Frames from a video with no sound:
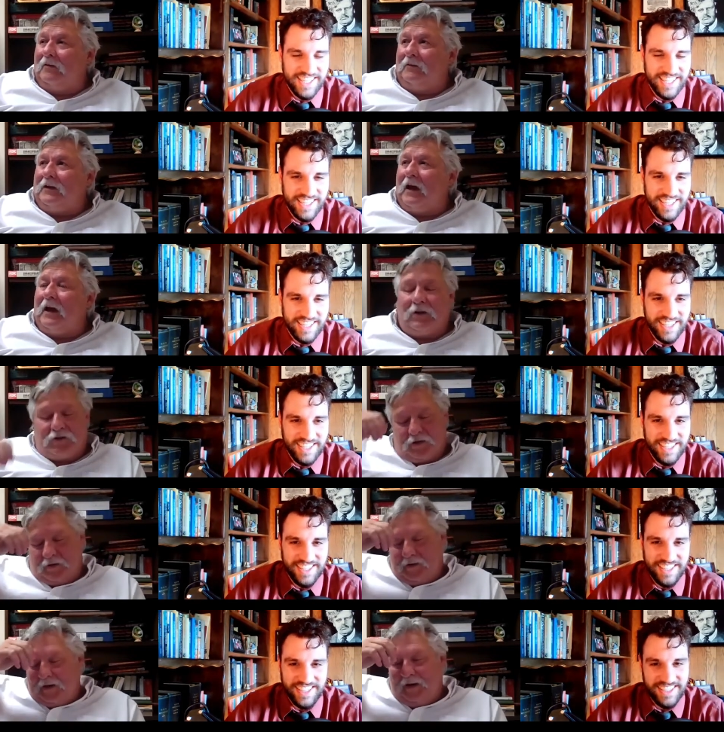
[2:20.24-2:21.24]
Speaker 1: yeah,
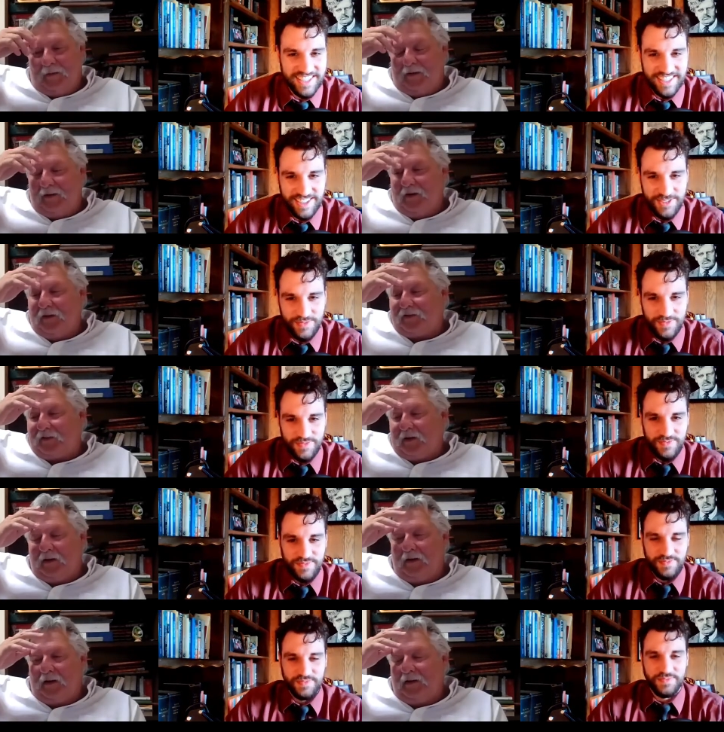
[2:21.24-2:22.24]
sure. Uh, you know,
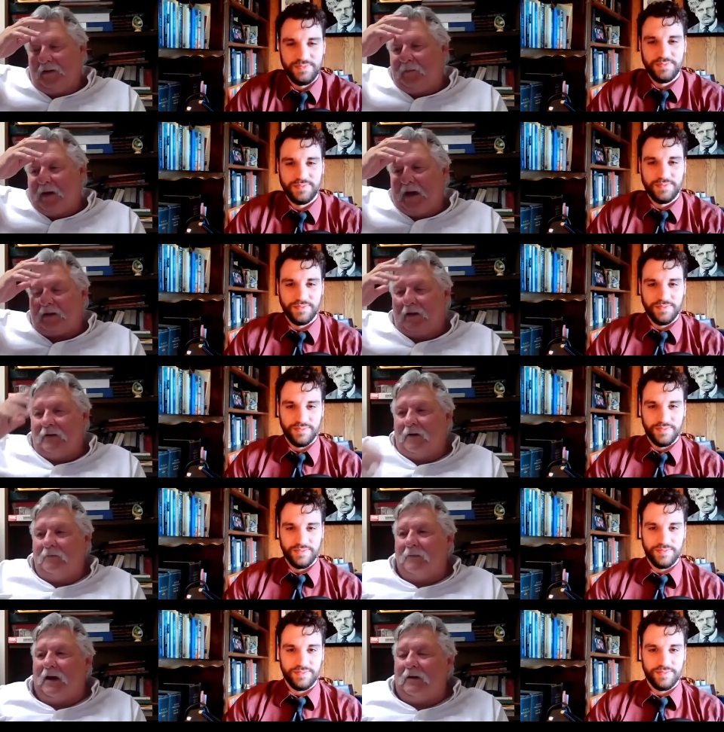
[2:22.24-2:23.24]
I look back on
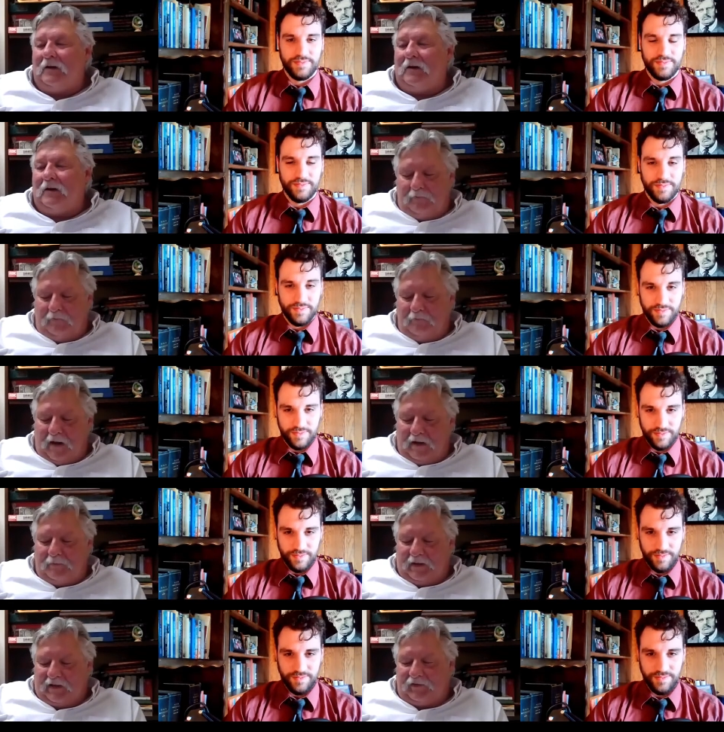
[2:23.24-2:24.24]
uh, my my my
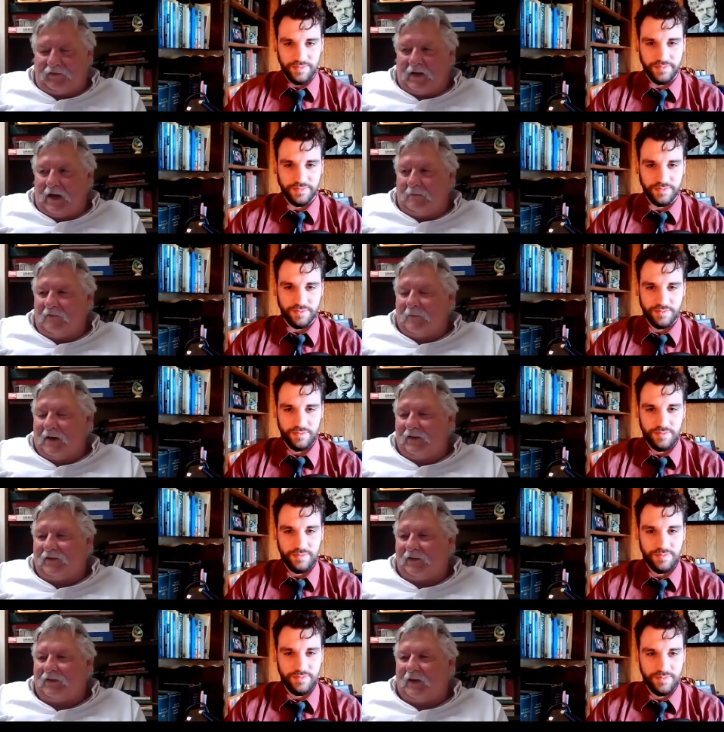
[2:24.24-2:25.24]
biggest time of my
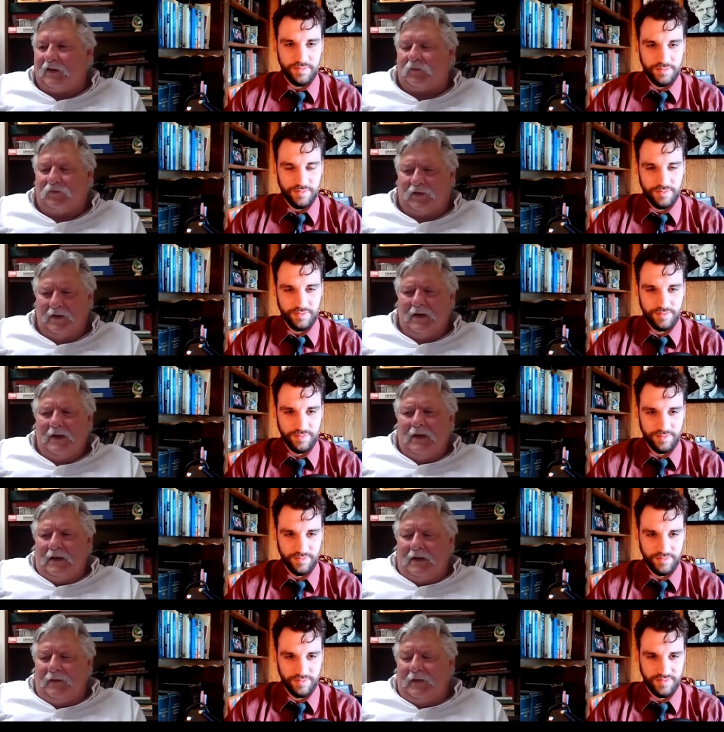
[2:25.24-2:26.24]
success was
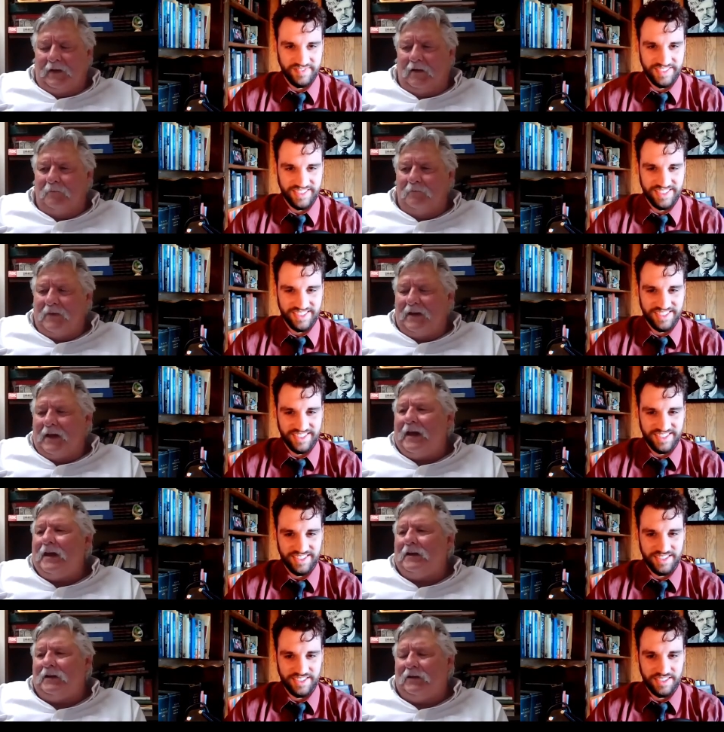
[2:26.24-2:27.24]
in the uh, mid
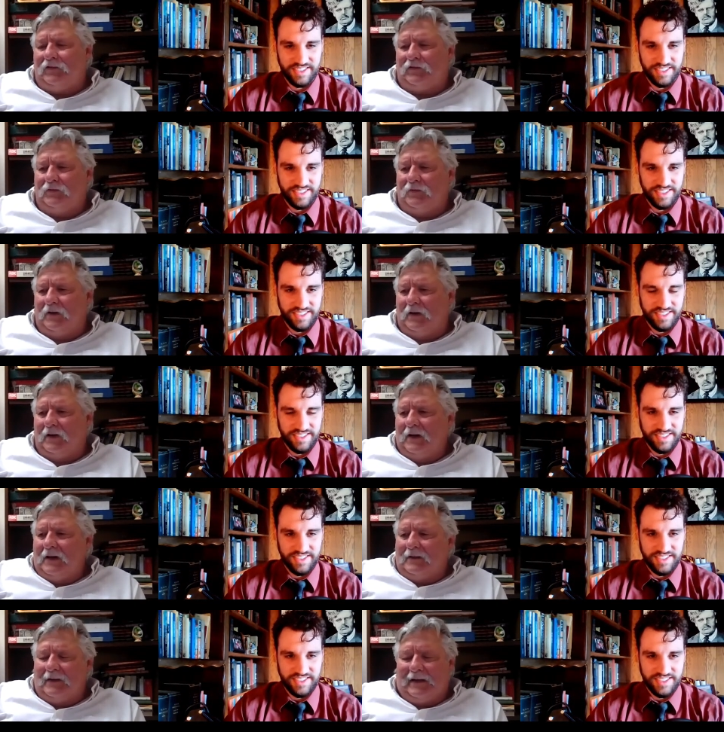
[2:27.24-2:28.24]
'80s to the
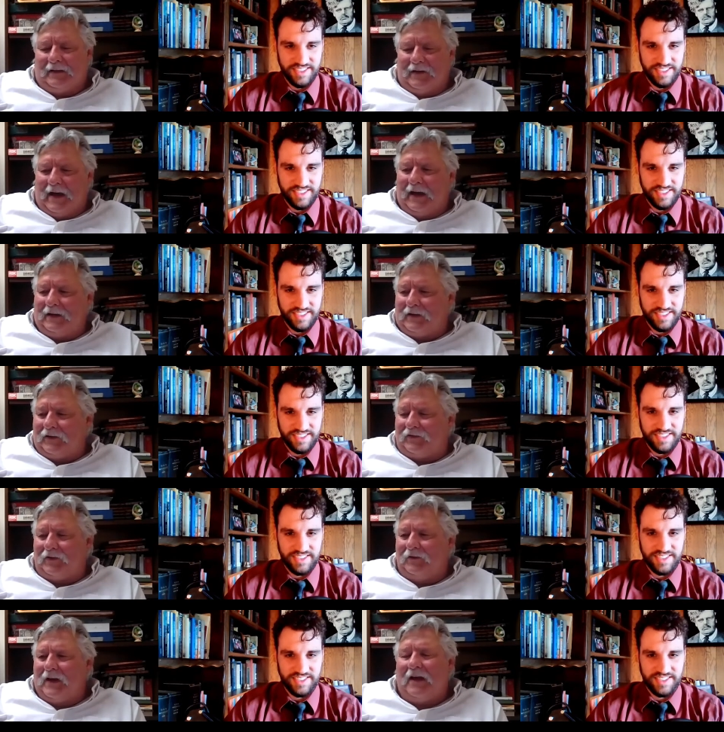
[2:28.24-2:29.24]
late '90s.
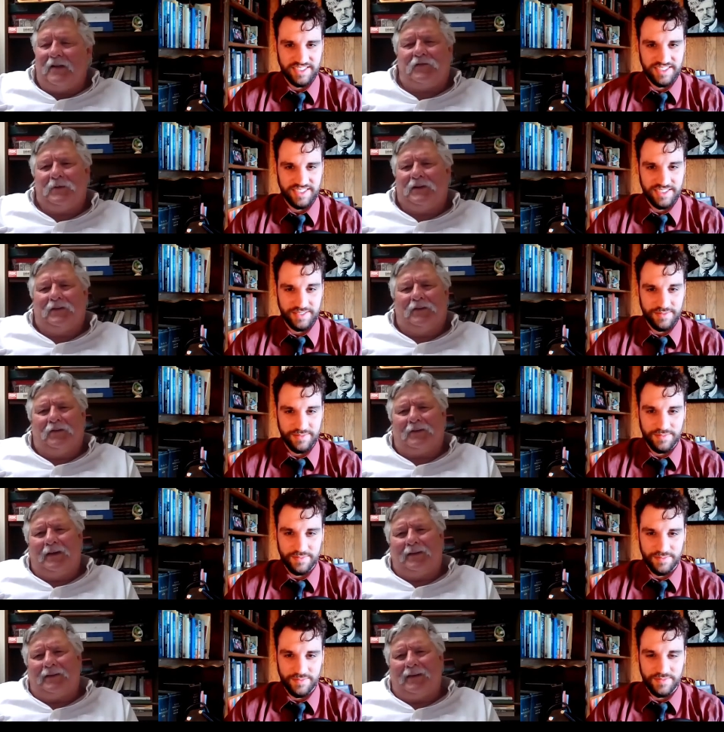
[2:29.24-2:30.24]
So now that's beginning to look
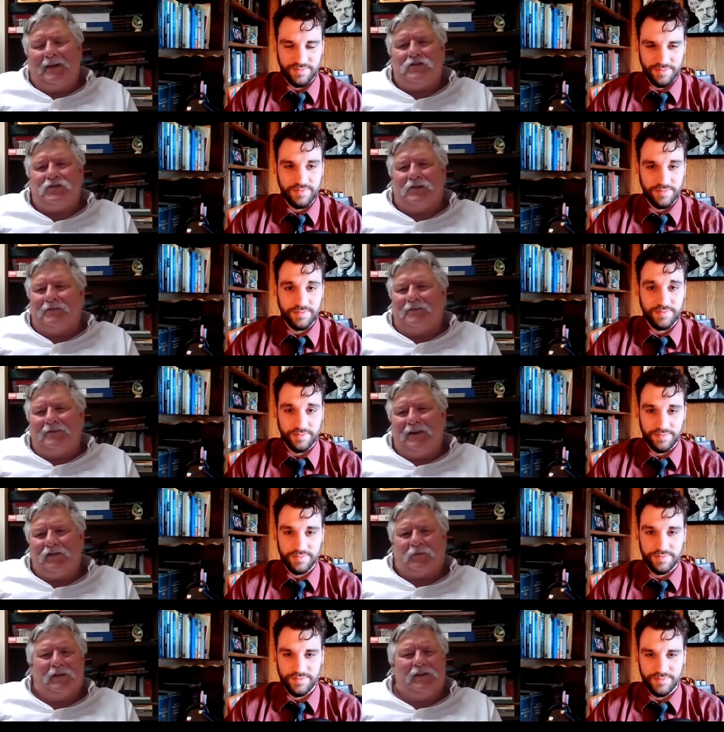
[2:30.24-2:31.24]
like ancient
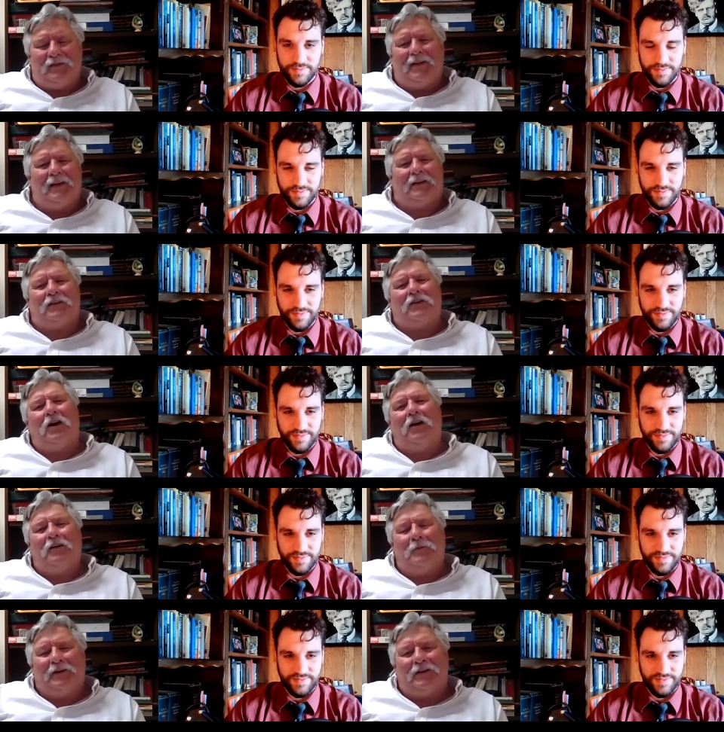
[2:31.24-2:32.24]
history, isn't it? Like a
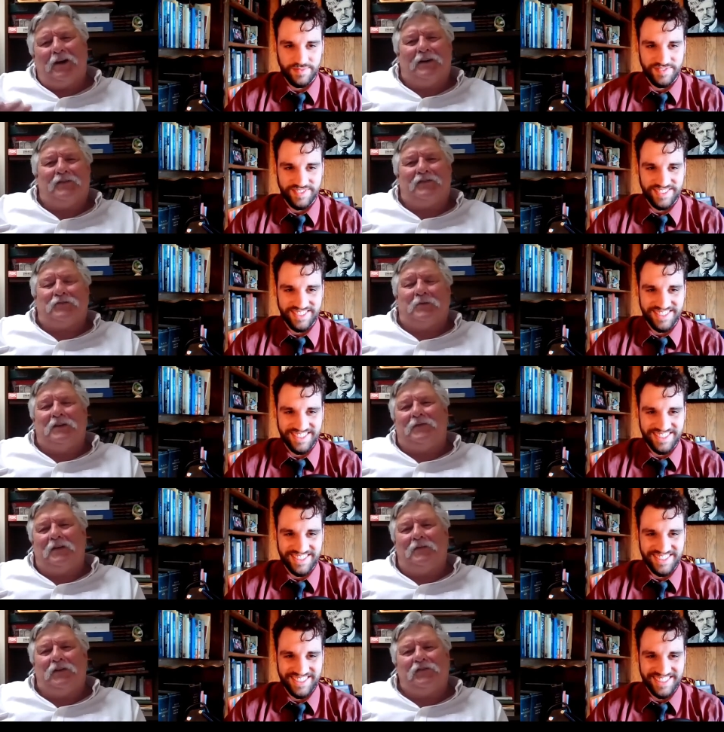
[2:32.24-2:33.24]
car, when a car gets to
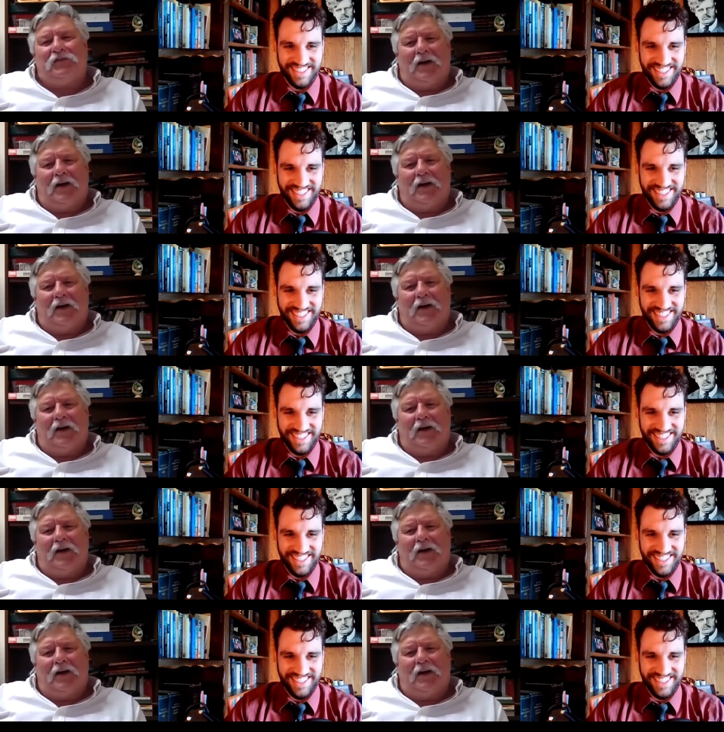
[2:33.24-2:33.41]
25 years, it